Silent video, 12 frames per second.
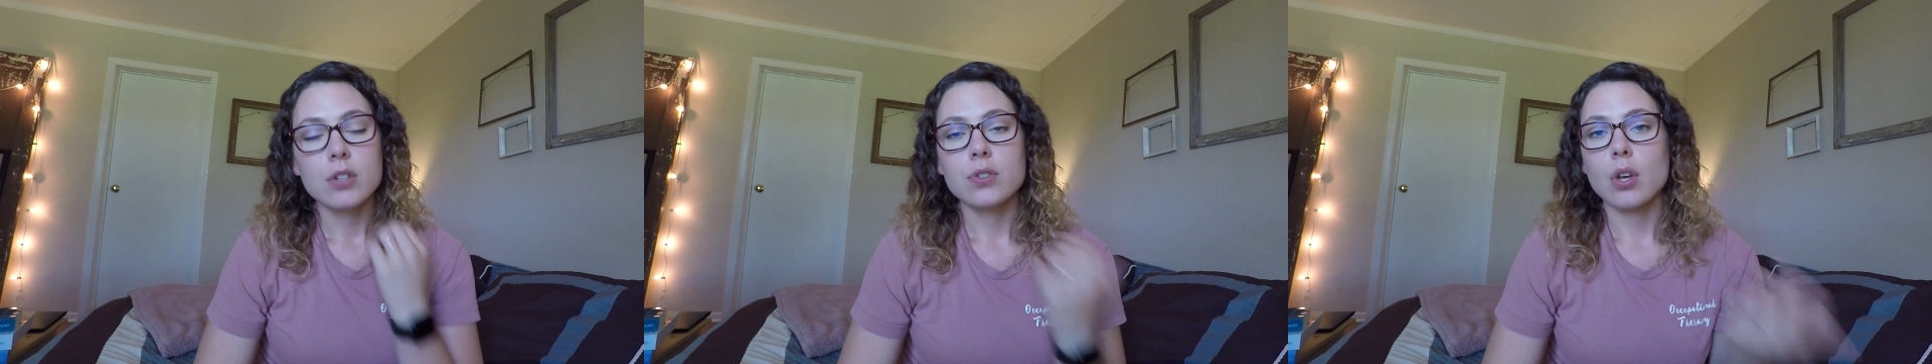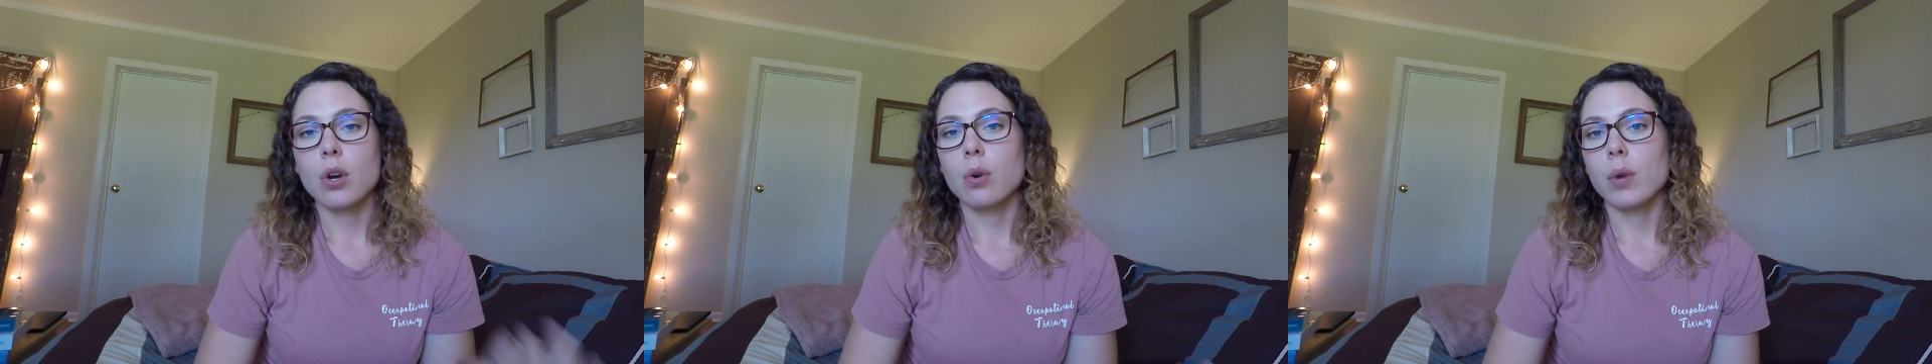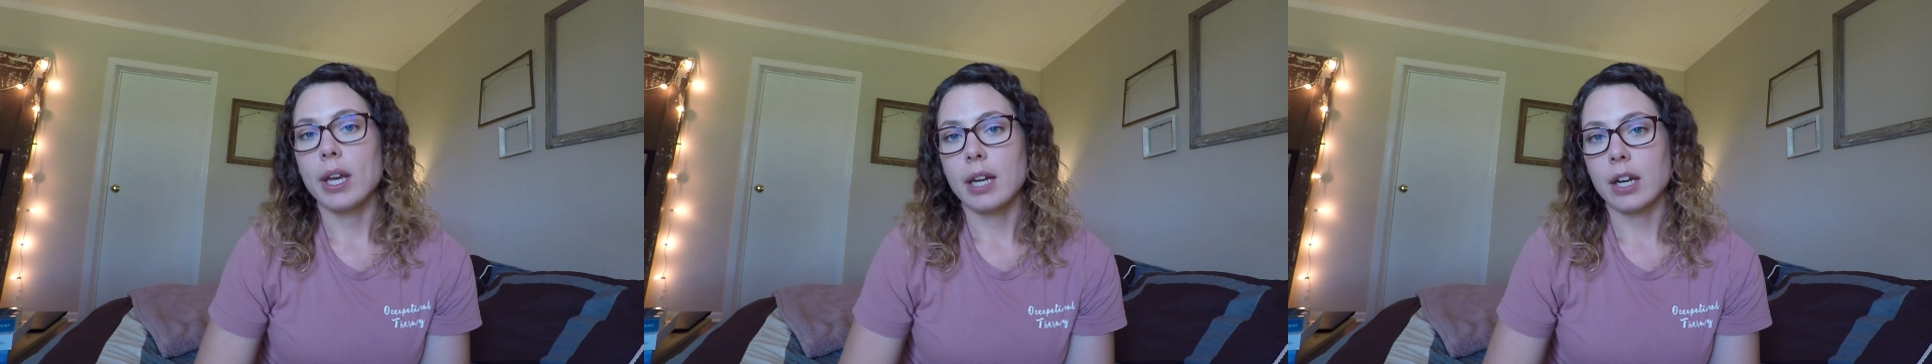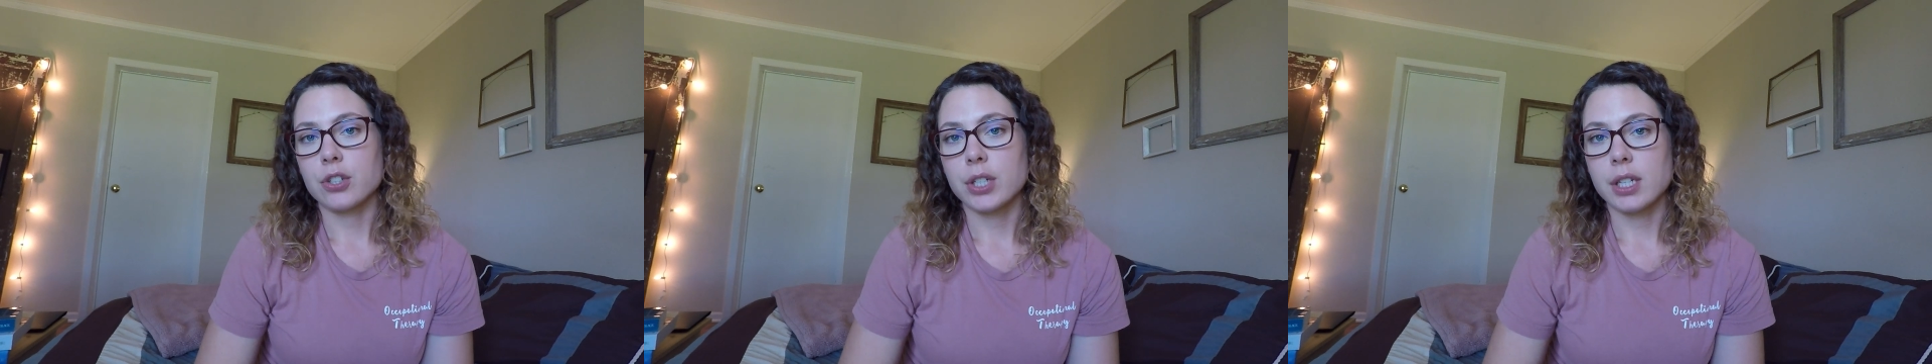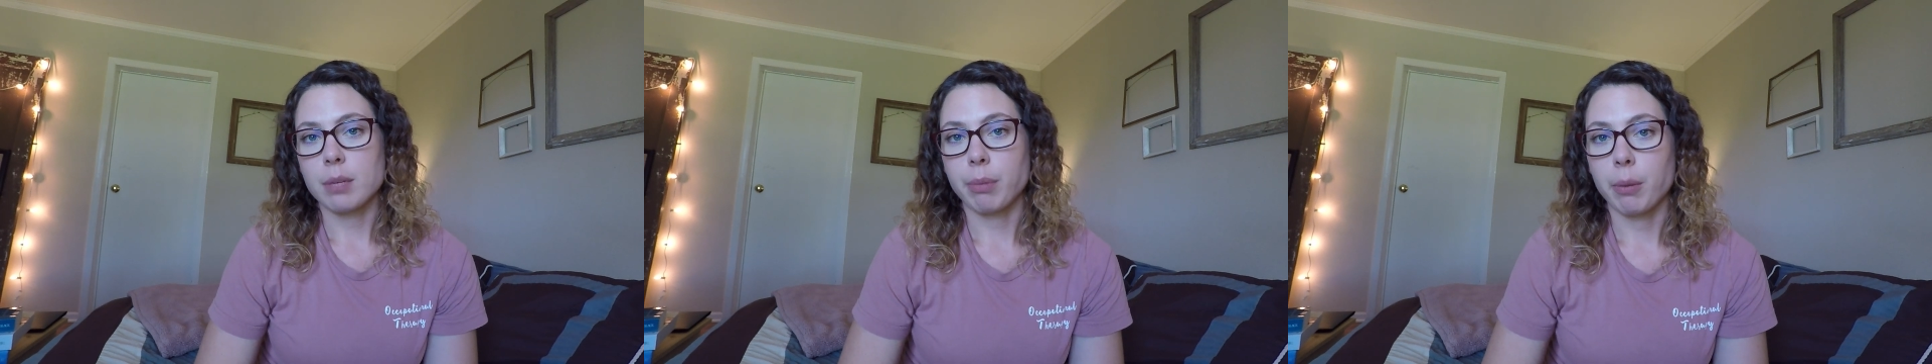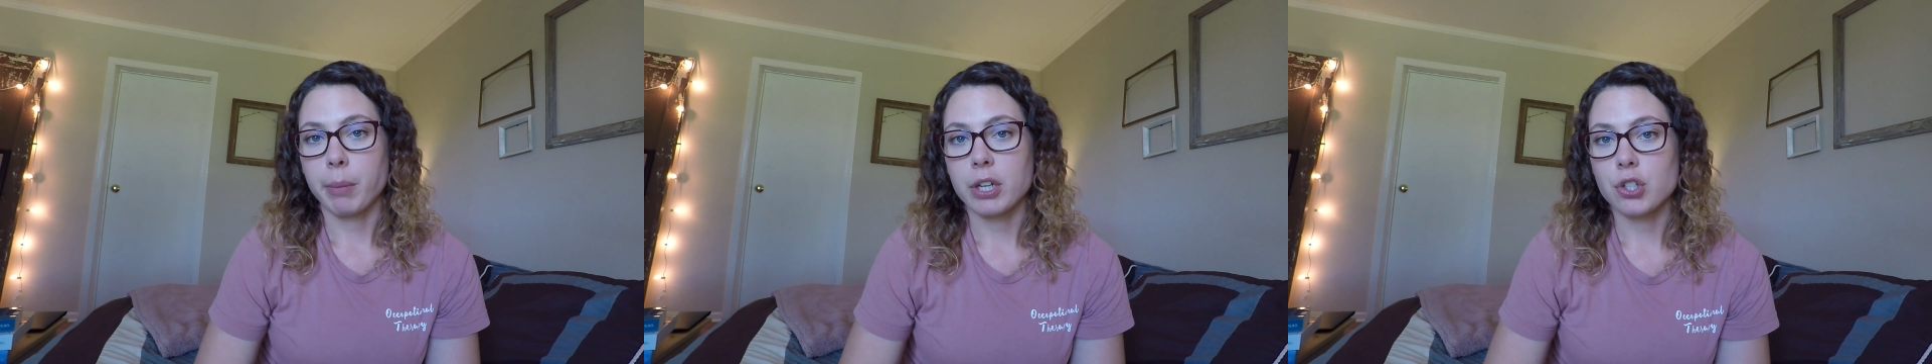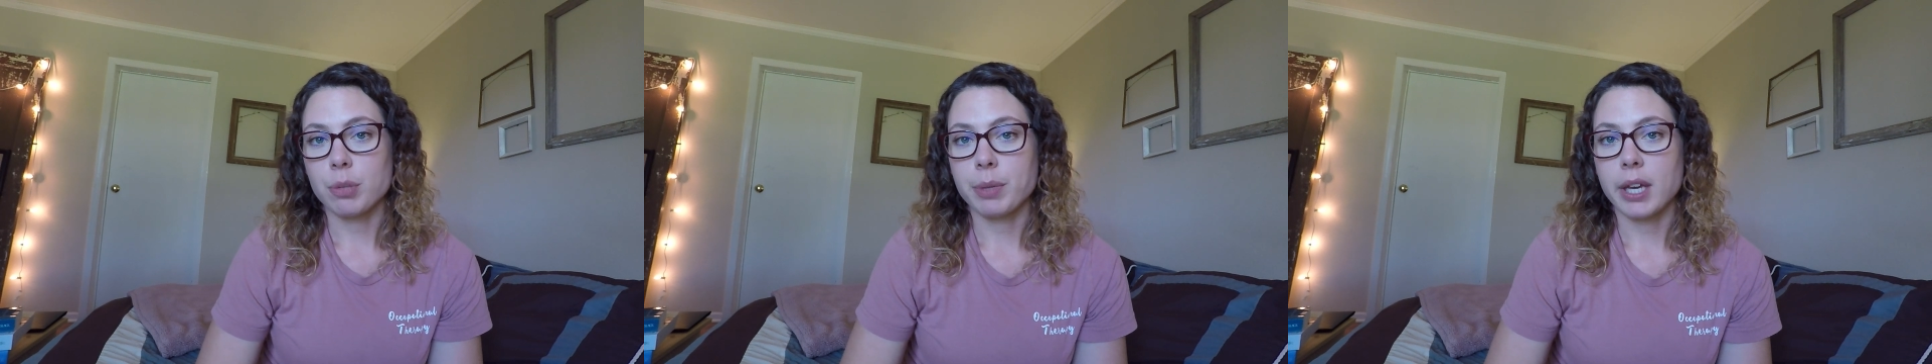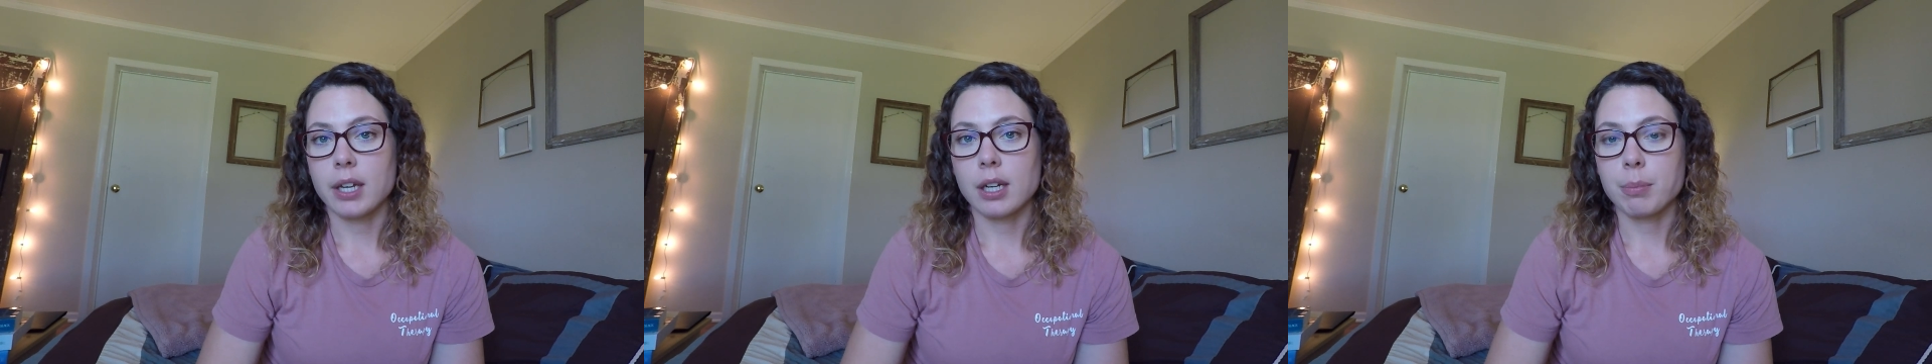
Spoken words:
So it actually did bump my GPA